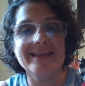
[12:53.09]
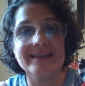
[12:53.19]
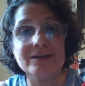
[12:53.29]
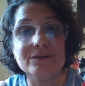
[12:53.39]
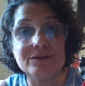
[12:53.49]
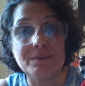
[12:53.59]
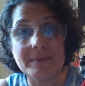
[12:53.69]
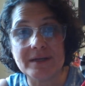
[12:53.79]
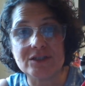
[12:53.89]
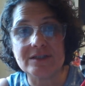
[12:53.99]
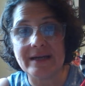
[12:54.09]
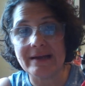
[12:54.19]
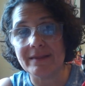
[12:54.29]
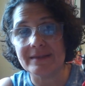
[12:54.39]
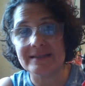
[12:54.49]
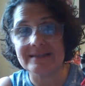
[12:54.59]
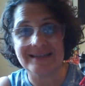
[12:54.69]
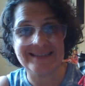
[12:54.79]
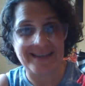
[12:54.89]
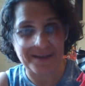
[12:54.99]
Thank you so much. Stay healthy,
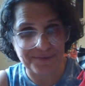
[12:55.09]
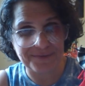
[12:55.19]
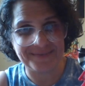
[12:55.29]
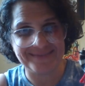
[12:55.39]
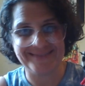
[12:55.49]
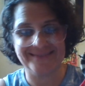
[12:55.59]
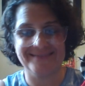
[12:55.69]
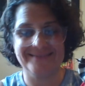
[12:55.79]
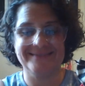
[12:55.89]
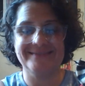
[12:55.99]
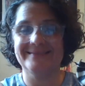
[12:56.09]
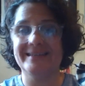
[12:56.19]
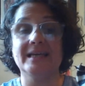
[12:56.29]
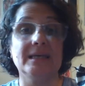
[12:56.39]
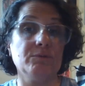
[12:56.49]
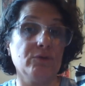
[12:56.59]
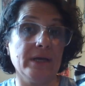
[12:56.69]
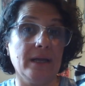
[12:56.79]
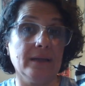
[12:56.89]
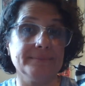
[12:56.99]
stay safe, and keep
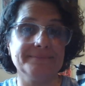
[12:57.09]
creating.